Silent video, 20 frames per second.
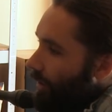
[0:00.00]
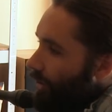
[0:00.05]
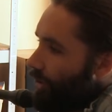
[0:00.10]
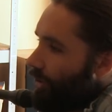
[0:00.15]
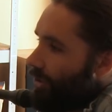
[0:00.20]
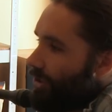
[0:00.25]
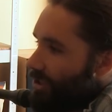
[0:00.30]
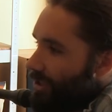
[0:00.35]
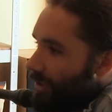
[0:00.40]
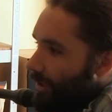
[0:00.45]
you
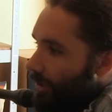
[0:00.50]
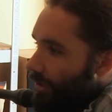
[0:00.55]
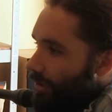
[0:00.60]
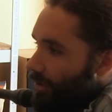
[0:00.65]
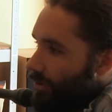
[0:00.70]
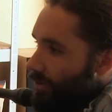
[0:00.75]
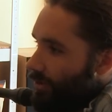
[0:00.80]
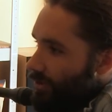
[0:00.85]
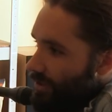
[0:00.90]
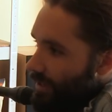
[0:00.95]
can start to
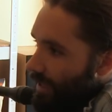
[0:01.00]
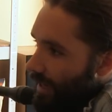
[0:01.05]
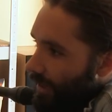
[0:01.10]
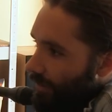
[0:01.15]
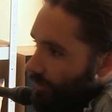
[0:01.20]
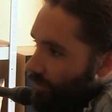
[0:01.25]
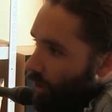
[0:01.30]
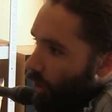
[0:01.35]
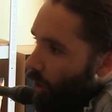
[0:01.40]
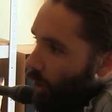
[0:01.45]
use
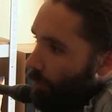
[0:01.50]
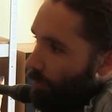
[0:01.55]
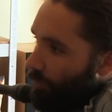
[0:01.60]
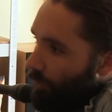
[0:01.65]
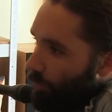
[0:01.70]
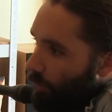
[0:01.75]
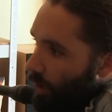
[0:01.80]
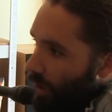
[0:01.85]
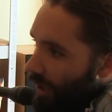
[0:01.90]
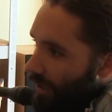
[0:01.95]
that to
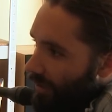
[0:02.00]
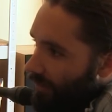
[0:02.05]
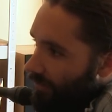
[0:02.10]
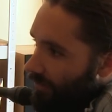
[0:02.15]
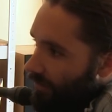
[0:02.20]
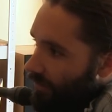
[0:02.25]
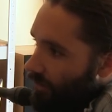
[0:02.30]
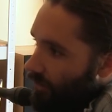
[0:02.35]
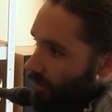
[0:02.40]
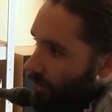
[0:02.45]

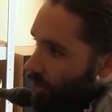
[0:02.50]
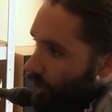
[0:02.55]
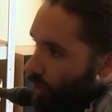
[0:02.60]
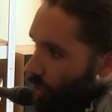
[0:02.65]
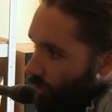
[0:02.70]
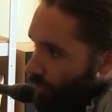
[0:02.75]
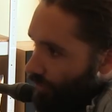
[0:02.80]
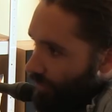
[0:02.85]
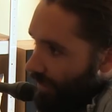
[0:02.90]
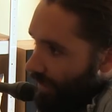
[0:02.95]
optimize
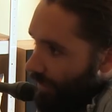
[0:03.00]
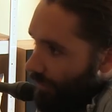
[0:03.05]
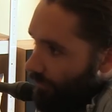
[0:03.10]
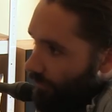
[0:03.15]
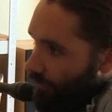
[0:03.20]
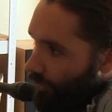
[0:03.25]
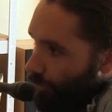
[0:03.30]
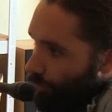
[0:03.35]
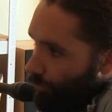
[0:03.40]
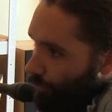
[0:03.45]
content
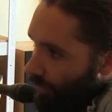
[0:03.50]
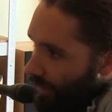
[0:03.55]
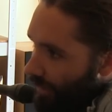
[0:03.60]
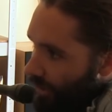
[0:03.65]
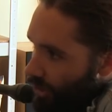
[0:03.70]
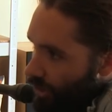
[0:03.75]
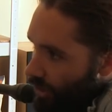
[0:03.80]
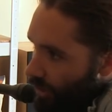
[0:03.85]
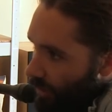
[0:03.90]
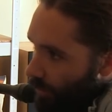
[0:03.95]
for your
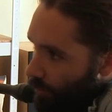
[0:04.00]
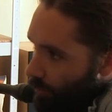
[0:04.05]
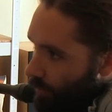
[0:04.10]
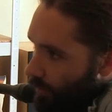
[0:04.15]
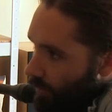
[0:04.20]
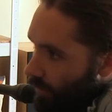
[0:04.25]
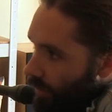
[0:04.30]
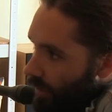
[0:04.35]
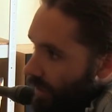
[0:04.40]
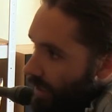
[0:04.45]
readership.
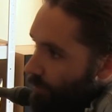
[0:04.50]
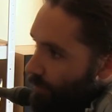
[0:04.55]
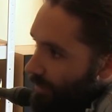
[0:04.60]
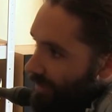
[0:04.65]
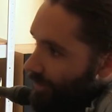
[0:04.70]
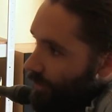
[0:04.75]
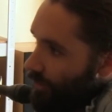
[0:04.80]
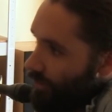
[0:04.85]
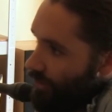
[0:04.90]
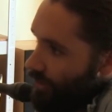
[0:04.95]
Yes.
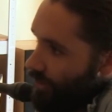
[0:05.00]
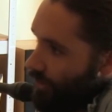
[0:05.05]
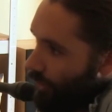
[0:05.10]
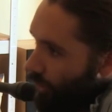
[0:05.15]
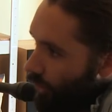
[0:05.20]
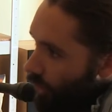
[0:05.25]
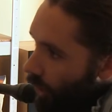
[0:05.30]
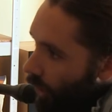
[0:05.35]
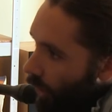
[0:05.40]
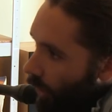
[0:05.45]
Because you
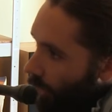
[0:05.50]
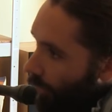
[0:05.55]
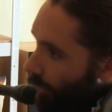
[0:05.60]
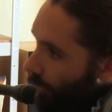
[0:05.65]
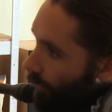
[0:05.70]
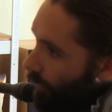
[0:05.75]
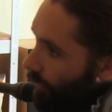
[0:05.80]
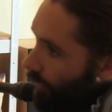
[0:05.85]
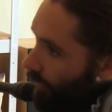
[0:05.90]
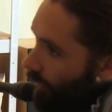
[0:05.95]

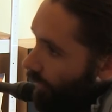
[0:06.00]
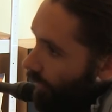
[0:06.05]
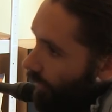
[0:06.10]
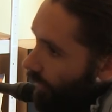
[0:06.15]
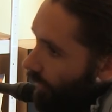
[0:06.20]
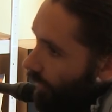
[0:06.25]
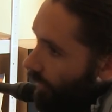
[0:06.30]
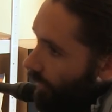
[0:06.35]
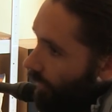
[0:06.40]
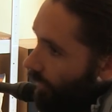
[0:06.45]
know
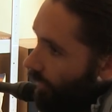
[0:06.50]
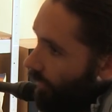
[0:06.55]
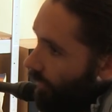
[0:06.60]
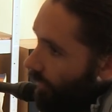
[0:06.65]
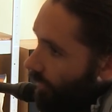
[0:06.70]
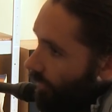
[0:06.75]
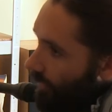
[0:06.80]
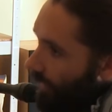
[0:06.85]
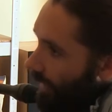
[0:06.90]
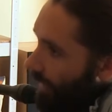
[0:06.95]

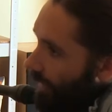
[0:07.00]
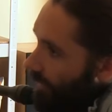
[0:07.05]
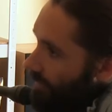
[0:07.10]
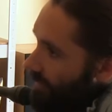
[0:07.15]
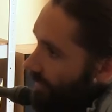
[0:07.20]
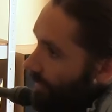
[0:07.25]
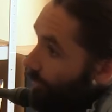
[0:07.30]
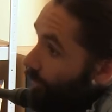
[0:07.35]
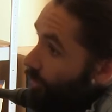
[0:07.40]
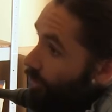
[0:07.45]
that,
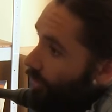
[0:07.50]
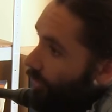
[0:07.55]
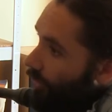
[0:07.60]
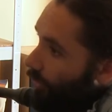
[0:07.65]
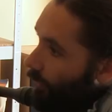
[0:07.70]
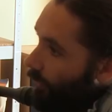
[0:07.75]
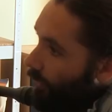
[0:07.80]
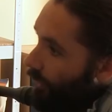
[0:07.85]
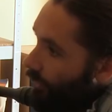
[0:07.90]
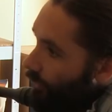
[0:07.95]
say, because you've
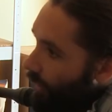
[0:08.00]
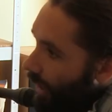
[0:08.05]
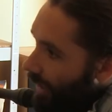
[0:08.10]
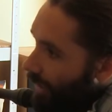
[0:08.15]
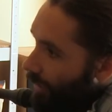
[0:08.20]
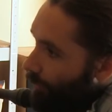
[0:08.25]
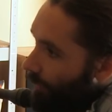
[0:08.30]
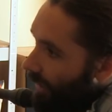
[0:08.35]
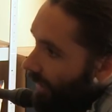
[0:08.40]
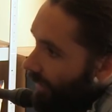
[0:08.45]
got all your
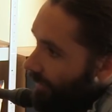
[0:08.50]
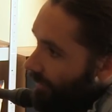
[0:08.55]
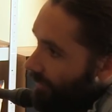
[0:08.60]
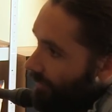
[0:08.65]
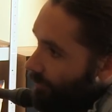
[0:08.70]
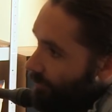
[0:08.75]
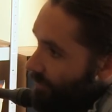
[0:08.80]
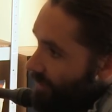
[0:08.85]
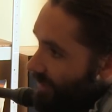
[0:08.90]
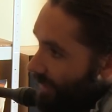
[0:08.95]
tracking
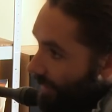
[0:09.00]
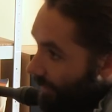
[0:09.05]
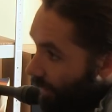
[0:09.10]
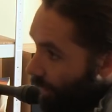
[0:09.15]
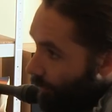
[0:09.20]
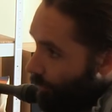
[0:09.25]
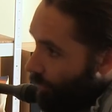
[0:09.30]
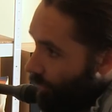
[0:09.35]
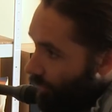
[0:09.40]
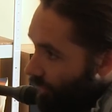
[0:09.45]
mechanisms set
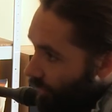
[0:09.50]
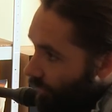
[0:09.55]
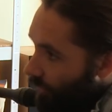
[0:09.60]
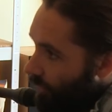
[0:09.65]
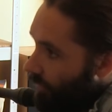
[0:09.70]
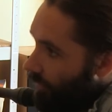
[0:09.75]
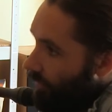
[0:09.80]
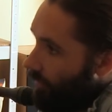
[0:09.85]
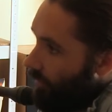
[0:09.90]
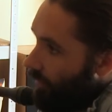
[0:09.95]
up on
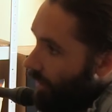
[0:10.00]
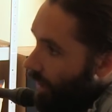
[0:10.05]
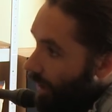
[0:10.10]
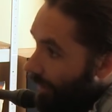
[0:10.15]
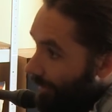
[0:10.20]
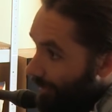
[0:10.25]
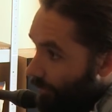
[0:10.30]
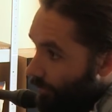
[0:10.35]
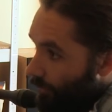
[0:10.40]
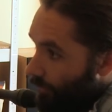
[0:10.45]
your
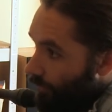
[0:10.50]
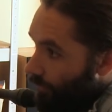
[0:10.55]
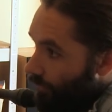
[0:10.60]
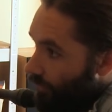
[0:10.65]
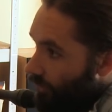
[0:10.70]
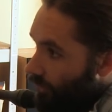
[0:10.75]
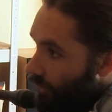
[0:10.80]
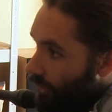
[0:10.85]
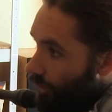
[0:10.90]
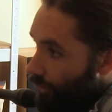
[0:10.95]

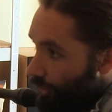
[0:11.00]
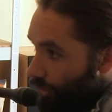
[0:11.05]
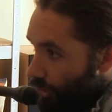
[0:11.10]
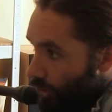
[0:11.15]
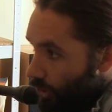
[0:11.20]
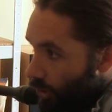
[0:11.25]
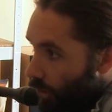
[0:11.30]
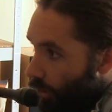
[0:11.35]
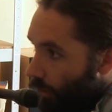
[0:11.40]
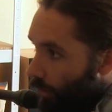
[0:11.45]
articles, yes. you
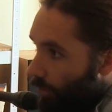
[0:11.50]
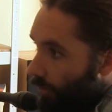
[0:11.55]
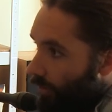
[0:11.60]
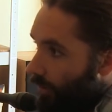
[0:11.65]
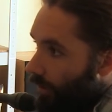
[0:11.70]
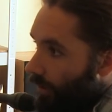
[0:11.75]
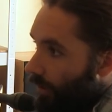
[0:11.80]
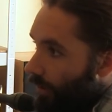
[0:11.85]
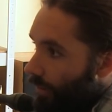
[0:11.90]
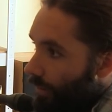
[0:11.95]
know
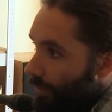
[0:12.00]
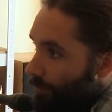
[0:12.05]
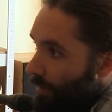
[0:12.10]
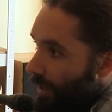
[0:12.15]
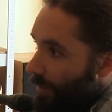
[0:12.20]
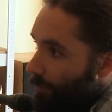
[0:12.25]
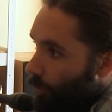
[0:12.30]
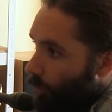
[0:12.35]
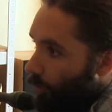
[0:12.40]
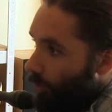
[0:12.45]
that
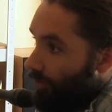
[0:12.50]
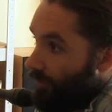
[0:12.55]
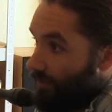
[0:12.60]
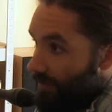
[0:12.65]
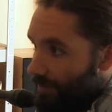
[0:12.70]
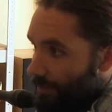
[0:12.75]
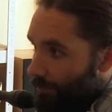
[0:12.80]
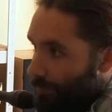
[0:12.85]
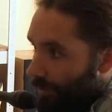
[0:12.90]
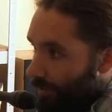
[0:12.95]
people only
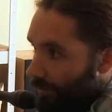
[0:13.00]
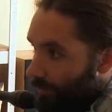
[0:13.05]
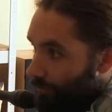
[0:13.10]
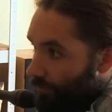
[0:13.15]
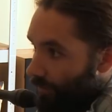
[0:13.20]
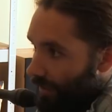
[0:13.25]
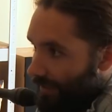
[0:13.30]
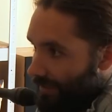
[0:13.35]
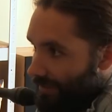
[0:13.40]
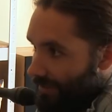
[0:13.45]
typically
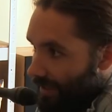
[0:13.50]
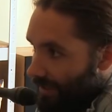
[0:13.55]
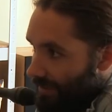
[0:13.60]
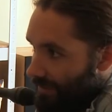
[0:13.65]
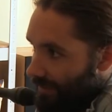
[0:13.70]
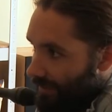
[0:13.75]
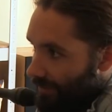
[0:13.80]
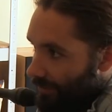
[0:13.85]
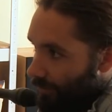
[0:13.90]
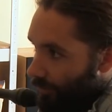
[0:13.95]
read, say,
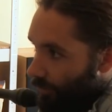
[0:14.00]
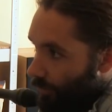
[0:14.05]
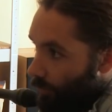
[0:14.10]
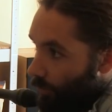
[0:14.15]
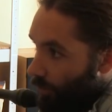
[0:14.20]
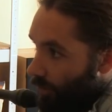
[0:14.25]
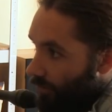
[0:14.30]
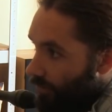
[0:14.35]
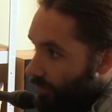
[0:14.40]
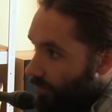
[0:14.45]
600
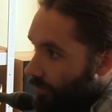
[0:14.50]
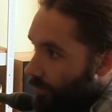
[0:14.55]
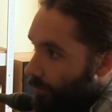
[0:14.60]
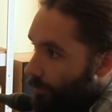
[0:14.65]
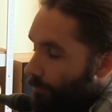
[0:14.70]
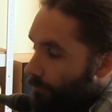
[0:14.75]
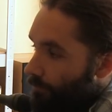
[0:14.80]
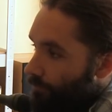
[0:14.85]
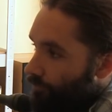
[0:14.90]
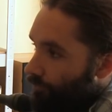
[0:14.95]
words. Yeah,
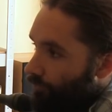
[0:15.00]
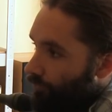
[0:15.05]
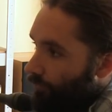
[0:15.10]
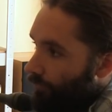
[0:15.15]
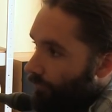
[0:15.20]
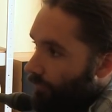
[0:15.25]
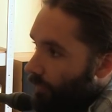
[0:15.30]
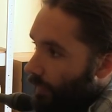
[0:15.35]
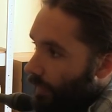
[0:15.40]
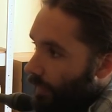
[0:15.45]
yeah,
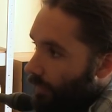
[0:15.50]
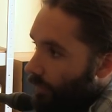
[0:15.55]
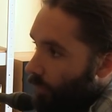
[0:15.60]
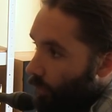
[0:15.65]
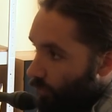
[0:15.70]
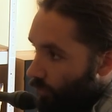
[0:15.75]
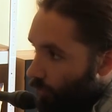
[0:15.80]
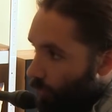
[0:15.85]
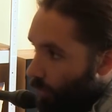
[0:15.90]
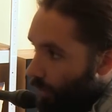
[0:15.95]
yeah, exactly.
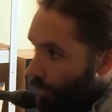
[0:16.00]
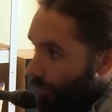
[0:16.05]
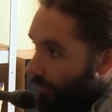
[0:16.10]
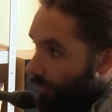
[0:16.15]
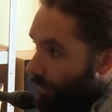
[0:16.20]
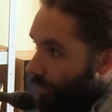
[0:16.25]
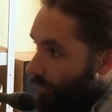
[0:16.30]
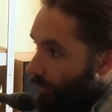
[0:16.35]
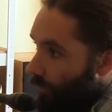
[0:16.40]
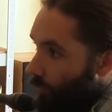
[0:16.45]
Or
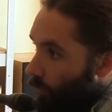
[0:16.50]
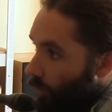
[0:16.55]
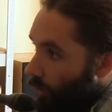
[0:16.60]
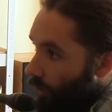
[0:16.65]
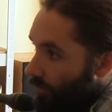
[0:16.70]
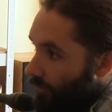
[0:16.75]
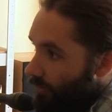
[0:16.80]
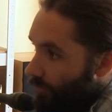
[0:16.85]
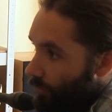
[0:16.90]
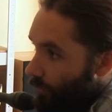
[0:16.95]
1,200
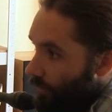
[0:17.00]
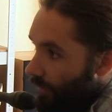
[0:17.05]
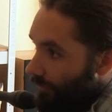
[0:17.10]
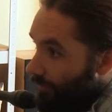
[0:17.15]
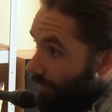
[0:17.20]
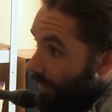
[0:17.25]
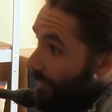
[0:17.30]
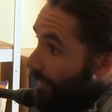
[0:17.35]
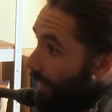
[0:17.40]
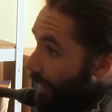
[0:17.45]
words or
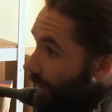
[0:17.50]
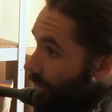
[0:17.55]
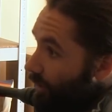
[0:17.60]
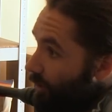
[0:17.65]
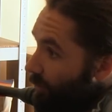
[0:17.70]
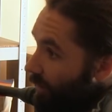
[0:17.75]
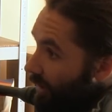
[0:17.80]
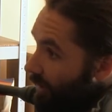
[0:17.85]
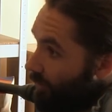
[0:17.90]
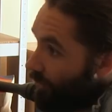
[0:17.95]
whatever. And that can
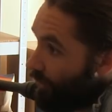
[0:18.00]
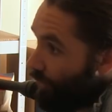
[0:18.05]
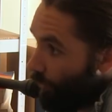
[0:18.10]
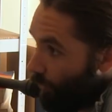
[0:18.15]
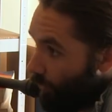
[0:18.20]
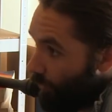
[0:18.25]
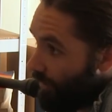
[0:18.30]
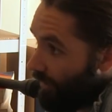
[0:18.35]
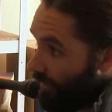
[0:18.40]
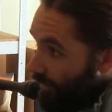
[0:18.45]
depend on your
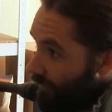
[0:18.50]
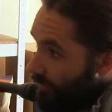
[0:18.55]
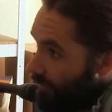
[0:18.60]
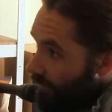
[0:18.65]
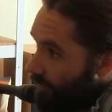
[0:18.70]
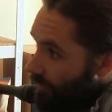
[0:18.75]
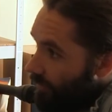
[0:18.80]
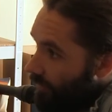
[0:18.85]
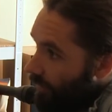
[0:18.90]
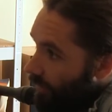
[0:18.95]

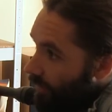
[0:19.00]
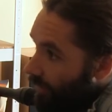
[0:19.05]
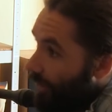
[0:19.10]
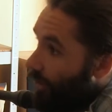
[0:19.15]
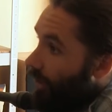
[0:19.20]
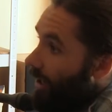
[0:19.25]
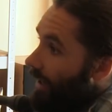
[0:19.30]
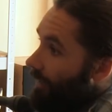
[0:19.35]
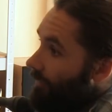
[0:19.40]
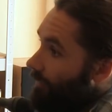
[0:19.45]
audience. Yes.
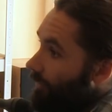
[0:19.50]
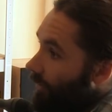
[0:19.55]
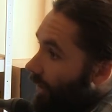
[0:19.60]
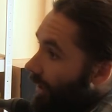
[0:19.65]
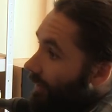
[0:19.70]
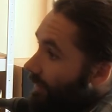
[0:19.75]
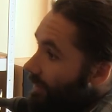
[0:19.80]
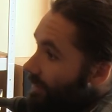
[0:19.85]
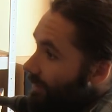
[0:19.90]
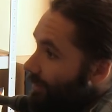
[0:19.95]
Like I have,
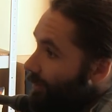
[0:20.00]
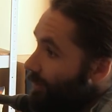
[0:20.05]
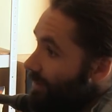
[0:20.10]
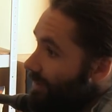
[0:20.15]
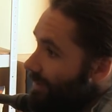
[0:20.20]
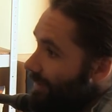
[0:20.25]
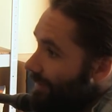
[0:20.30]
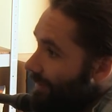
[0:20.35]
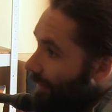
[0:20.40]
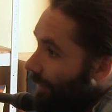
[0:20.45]
I listen to a
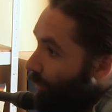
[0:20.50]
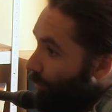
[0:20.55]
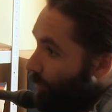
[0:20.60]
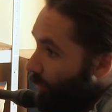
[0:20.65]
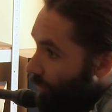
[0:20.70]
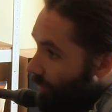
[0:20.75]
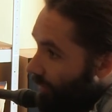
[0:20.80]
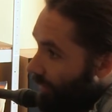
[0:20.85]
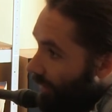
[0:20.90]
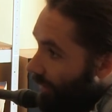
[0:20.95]
six hour
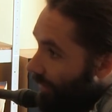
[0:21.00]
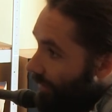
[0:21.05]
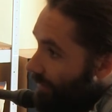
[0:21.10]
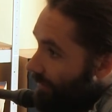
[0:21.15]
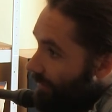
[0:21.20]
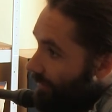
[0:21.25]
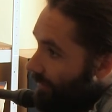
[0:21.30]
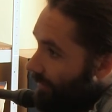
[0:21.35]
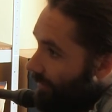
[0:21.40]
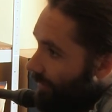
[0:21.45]

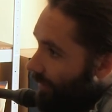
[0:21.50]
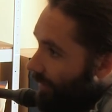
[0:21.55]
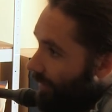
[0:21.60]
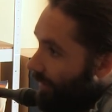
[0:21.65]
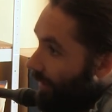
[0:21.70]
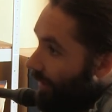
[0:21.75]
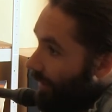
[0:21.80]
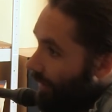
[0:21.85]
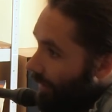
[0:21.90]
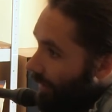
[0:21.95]
podcast
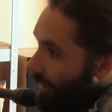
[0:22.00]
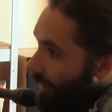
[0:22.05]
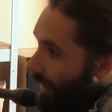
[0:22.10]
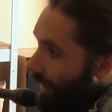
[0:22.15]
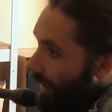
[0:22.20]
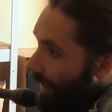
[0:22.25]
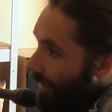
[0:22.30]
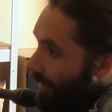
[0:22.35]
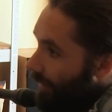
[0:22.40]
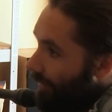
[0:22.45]

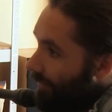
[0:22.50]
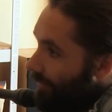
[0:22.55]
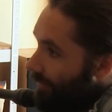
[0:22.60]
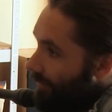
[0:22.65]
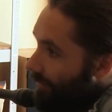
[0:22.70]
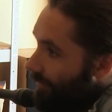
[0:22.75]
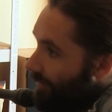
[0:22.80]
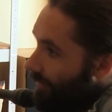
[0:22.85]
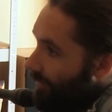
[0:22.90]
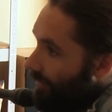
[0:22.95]

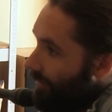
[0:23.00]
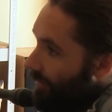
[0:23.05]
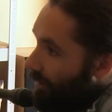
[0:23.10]
and